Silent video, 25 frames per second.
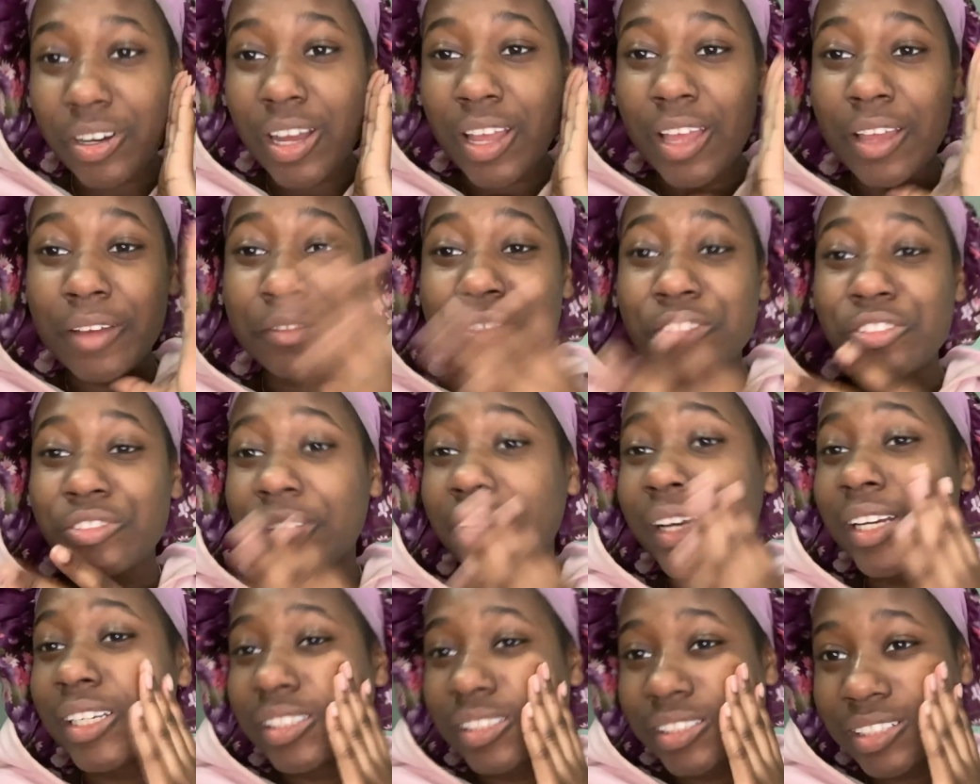I have
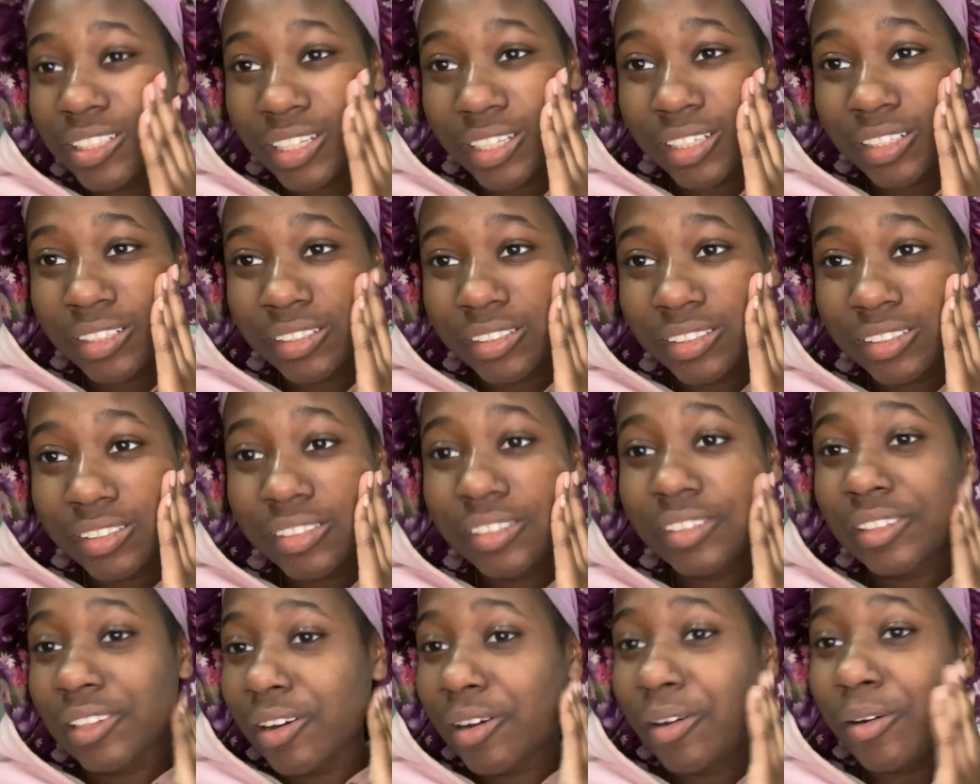dry skin,
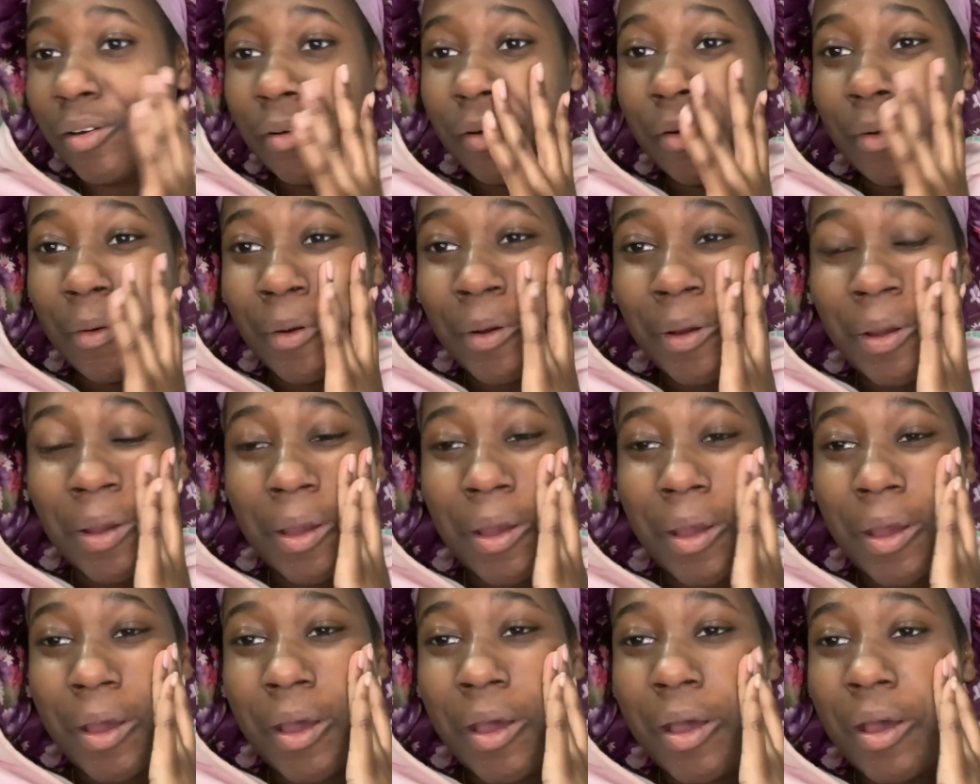so
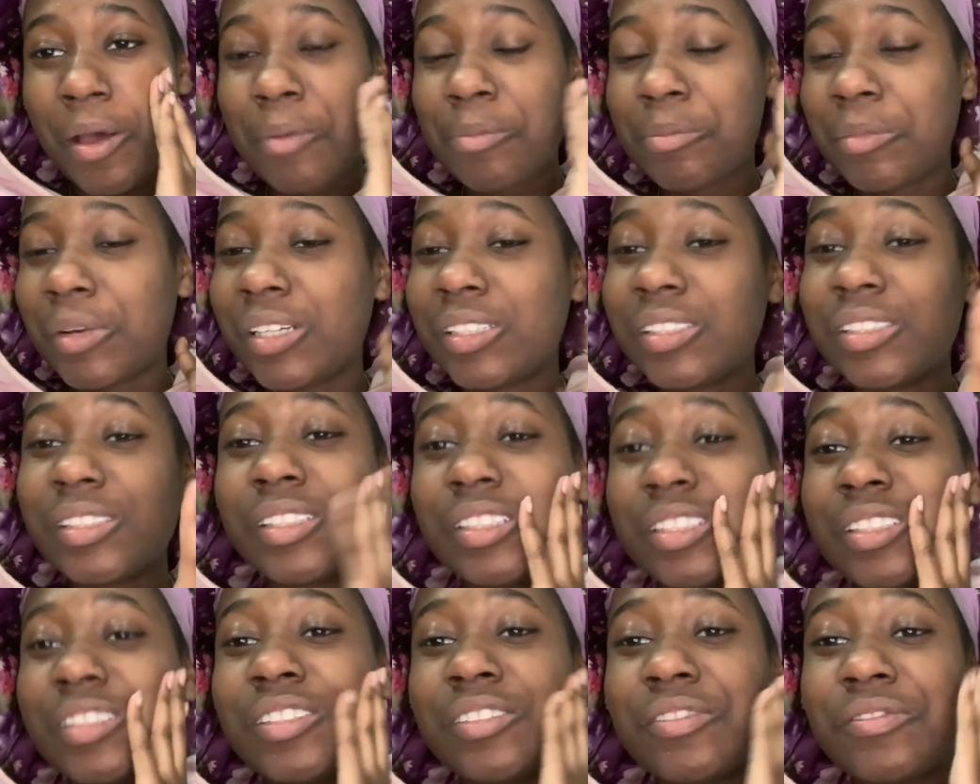my
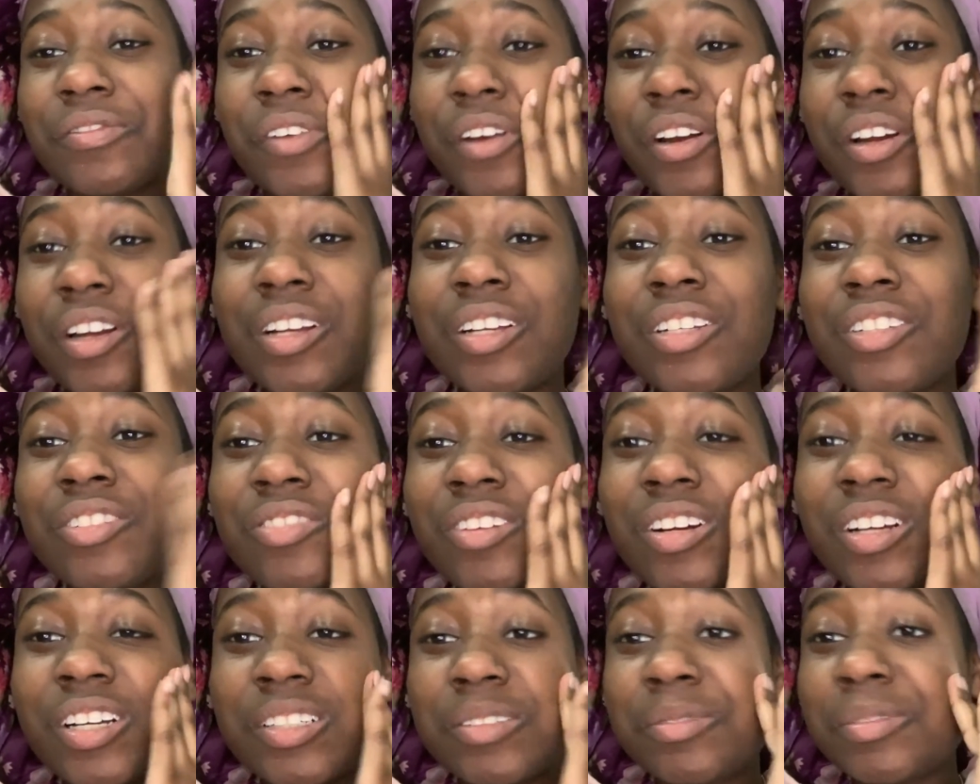skin is very
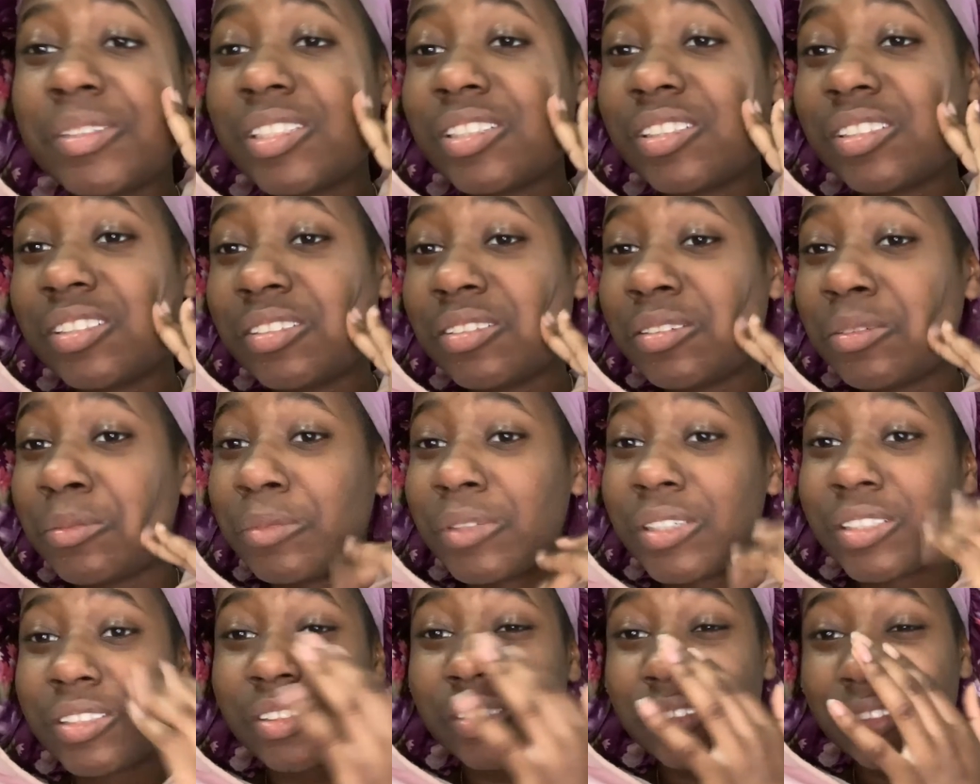dry, especially in the
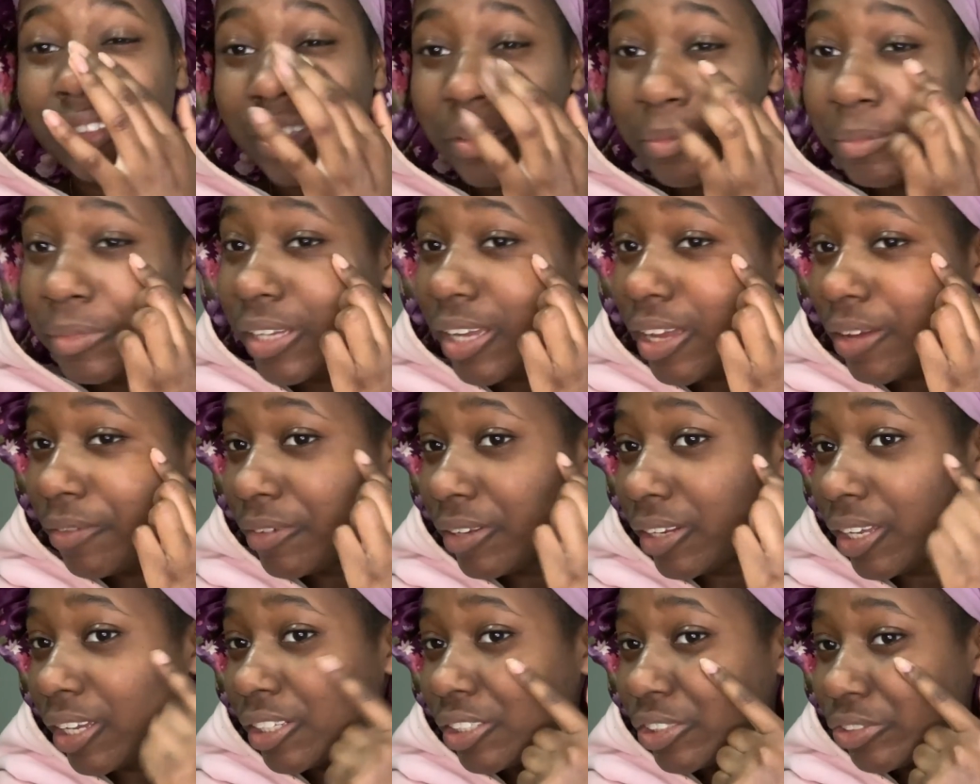winter. I be
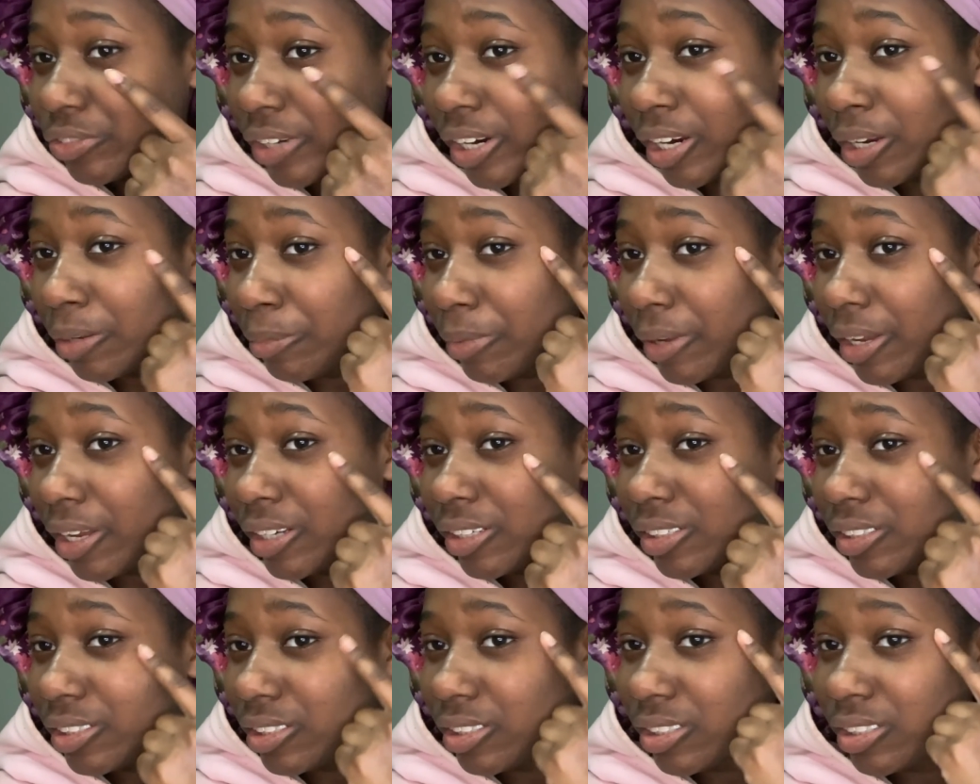having like dry
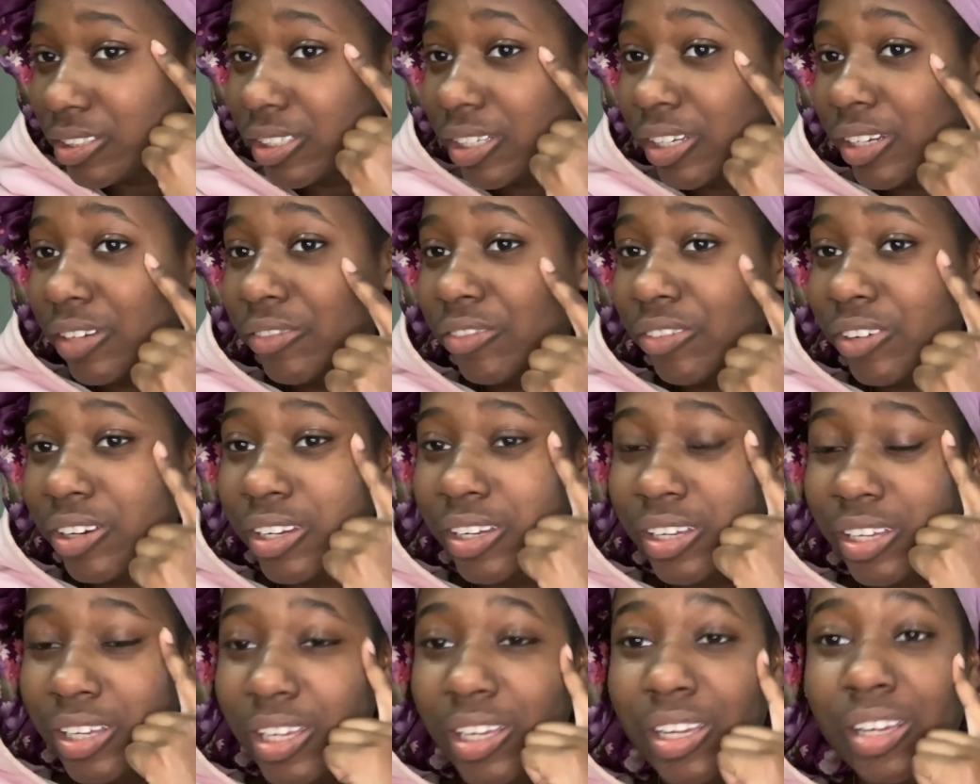patches like
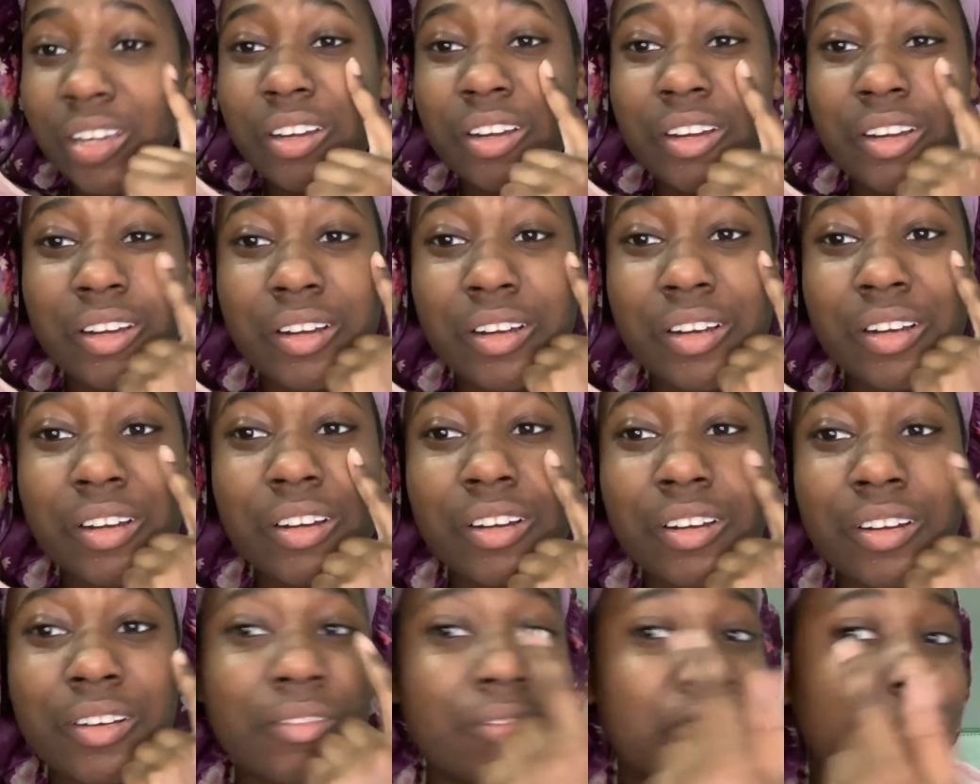right
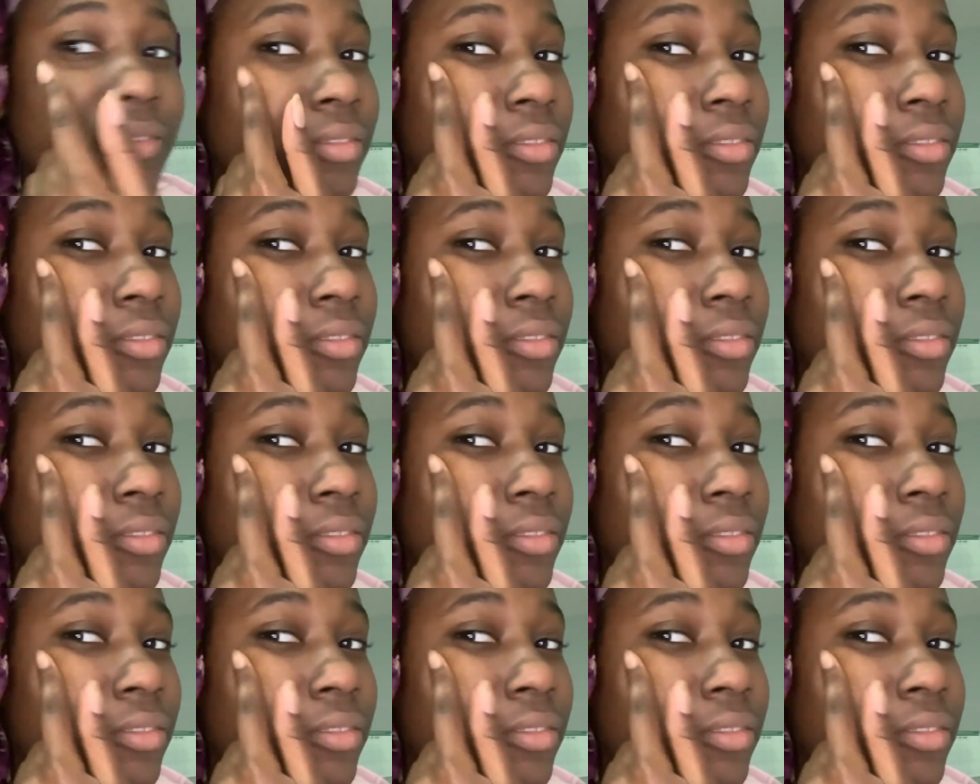here,